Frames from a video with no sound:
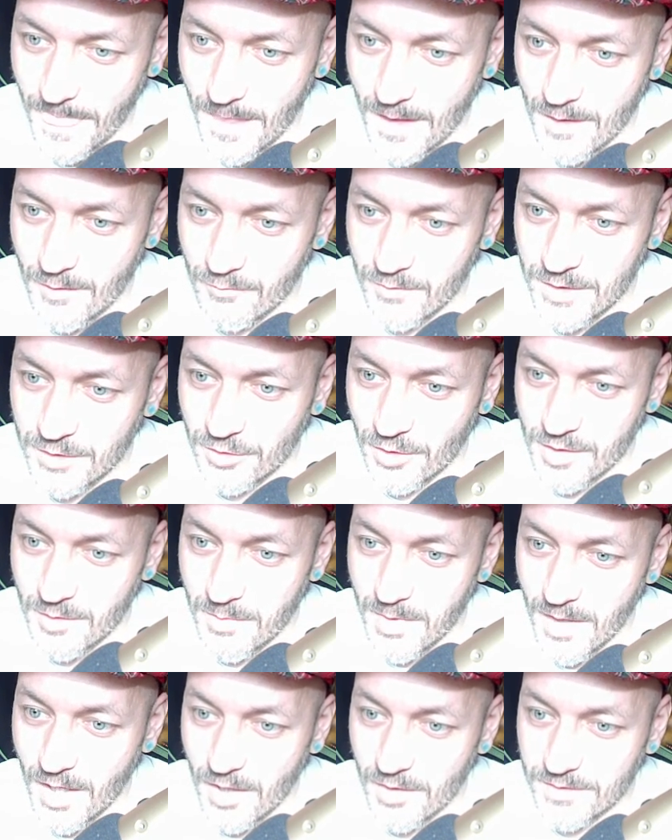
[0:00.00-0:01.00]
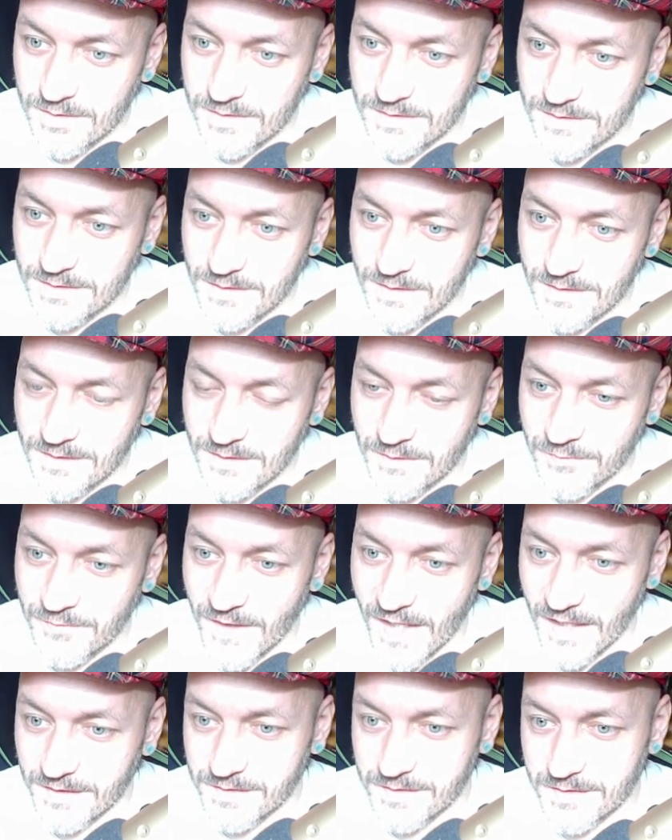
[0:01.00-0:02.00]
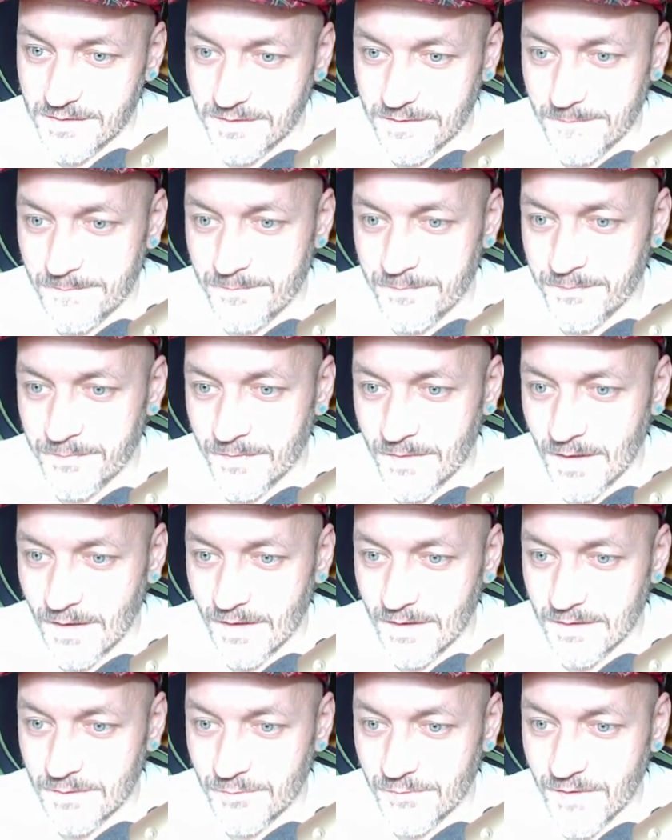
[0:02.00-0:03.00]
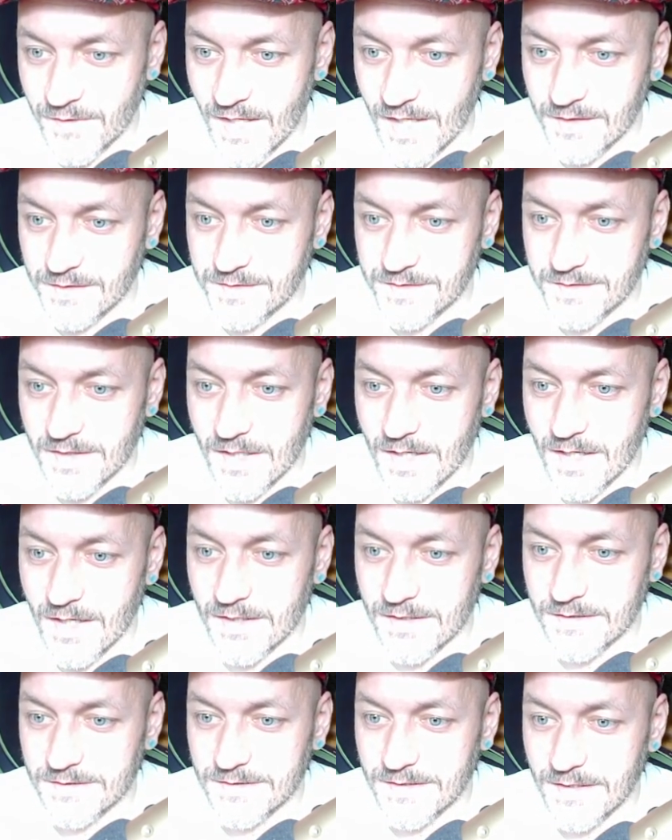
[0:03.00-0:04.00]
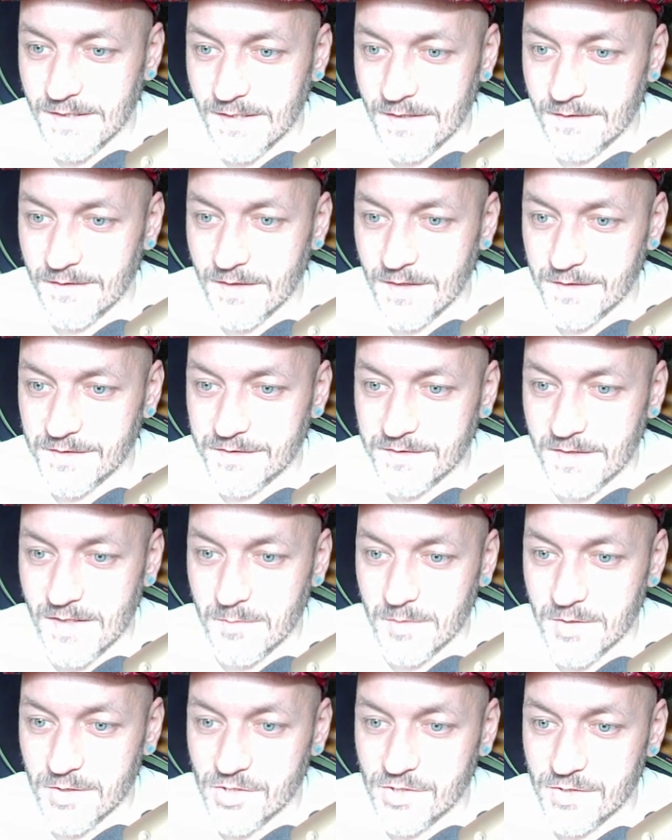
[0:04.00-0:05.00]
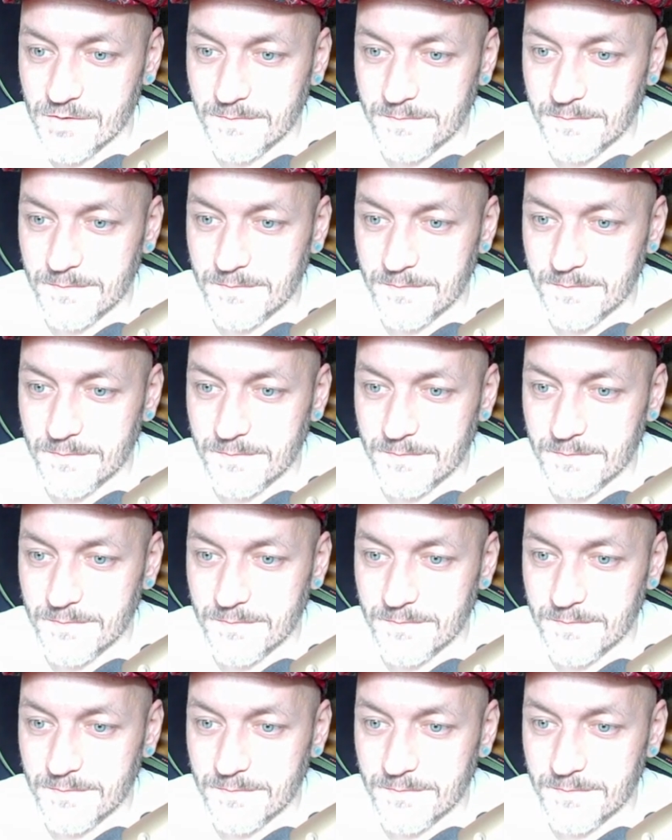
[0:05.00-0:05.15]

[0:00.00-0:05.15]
We talk about the facts. And the facts are in this image.